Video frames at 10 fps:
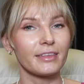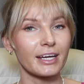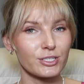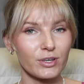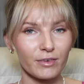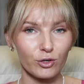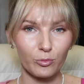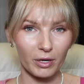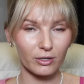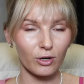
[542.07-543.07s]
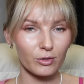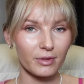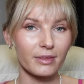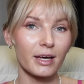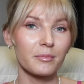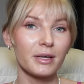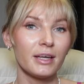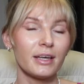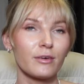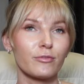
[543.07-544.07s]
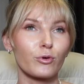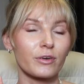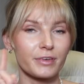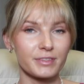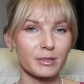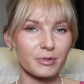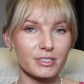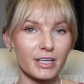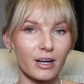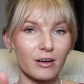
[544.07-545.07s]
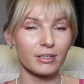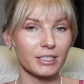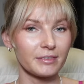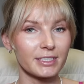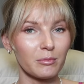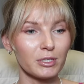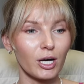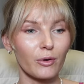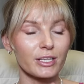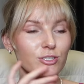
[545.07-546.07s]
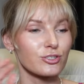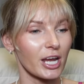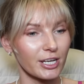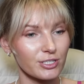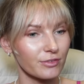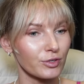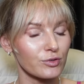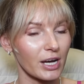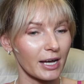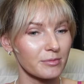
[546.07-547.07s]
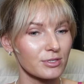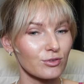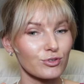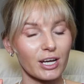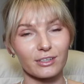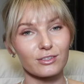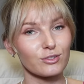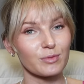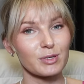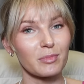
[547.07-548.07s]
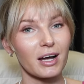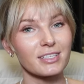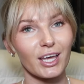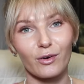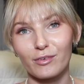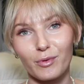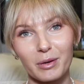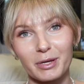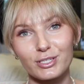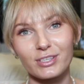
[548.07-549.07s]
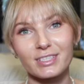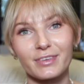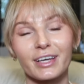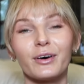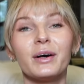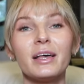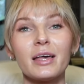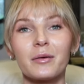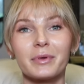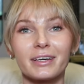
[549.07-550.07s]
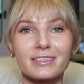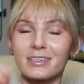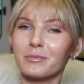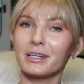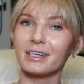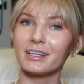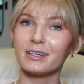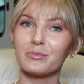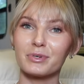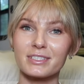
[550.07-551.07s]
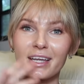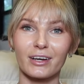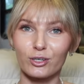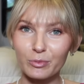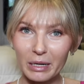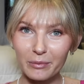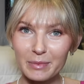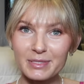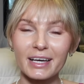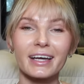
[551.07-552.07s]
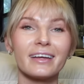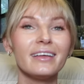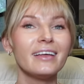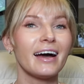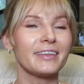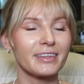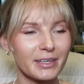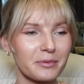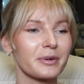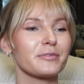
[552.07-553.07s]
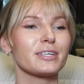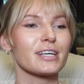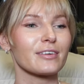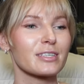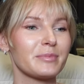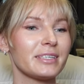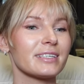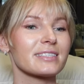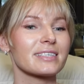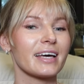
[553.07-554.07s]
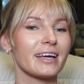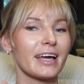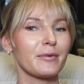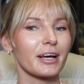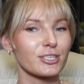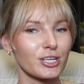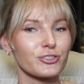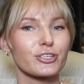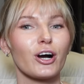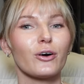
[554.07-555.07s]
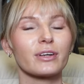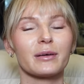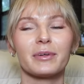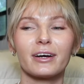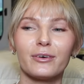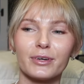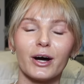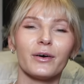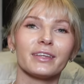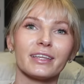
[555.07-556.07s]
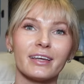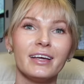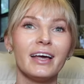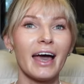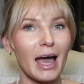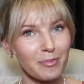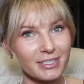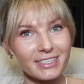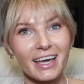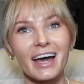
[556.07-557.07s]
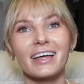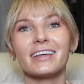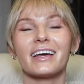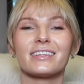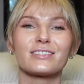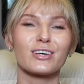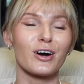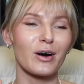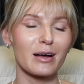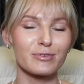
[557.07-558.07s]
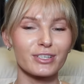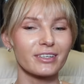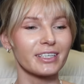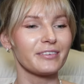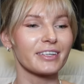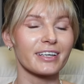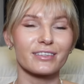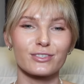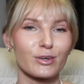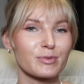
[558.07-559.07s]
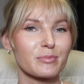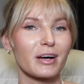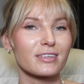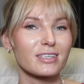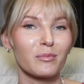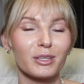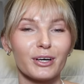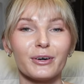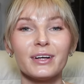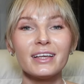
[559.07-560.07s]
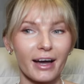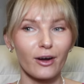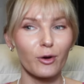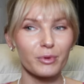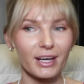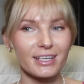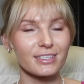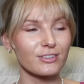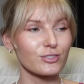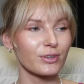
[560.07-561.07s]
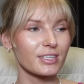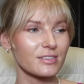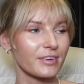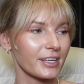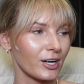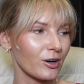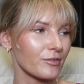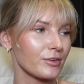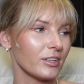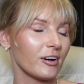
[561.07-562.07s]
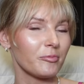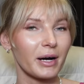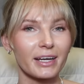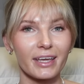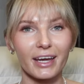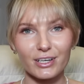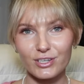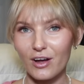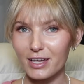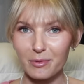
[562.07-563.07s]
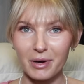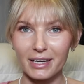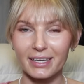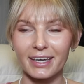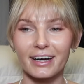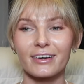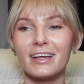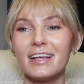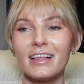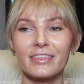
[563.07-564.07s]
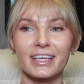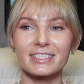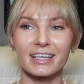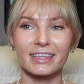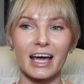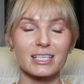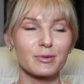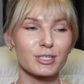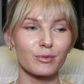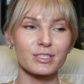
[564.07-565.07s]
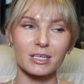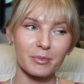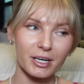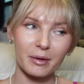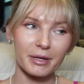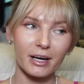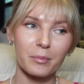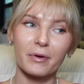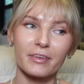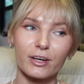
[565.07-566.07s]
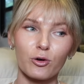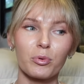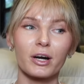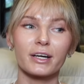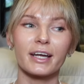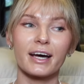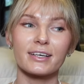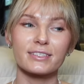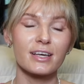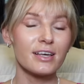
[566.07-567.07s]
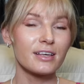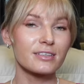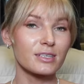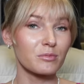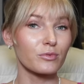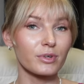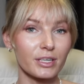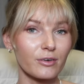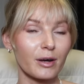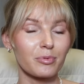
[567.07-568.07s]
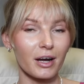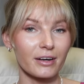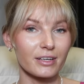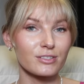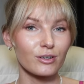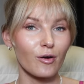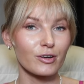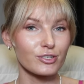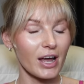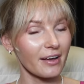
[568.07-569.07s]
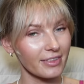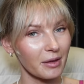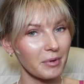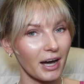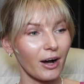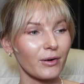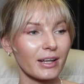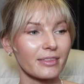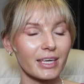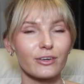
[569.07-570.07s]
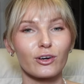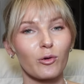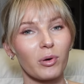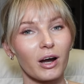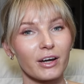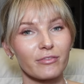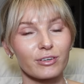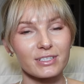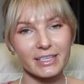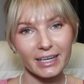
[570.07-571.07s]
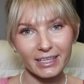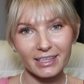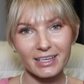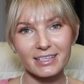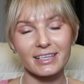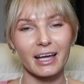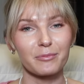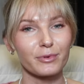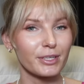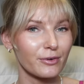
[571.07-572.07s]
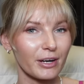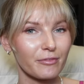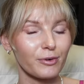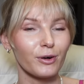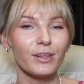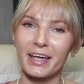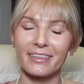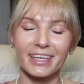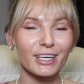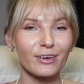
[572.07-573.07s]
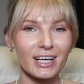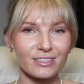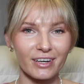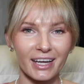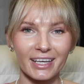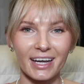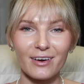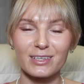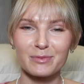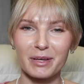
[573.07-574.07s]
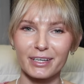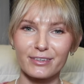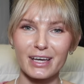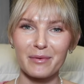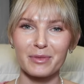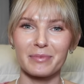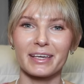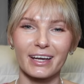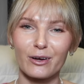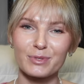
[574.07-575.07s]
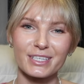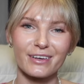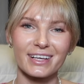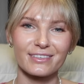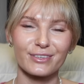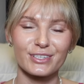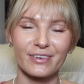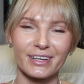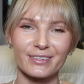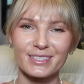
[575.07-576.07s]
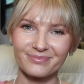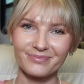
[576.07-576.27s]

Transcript: I do have a coupon code with them for fifteen percent I'll leave it down below. It's changed a few times, so check the description box. I don't even want to mention this video because somebody puts it on a coupon website, and then they would reach out to me and say, hey, we got to change your code, and I'm like, oh no, and then they happened again. And so I'm just going to leave it in the description box down below. I hope you guys enjoy this video. If you love body care, talking body care, things like that, especially with summer coming up, I feel like Kopari has some really great products, so check them out. And thank you to Kopari for sending these. I'm really grateful, and thank you guys for hanging out. It's spending your time with me, and I hope to see you guys in future videos.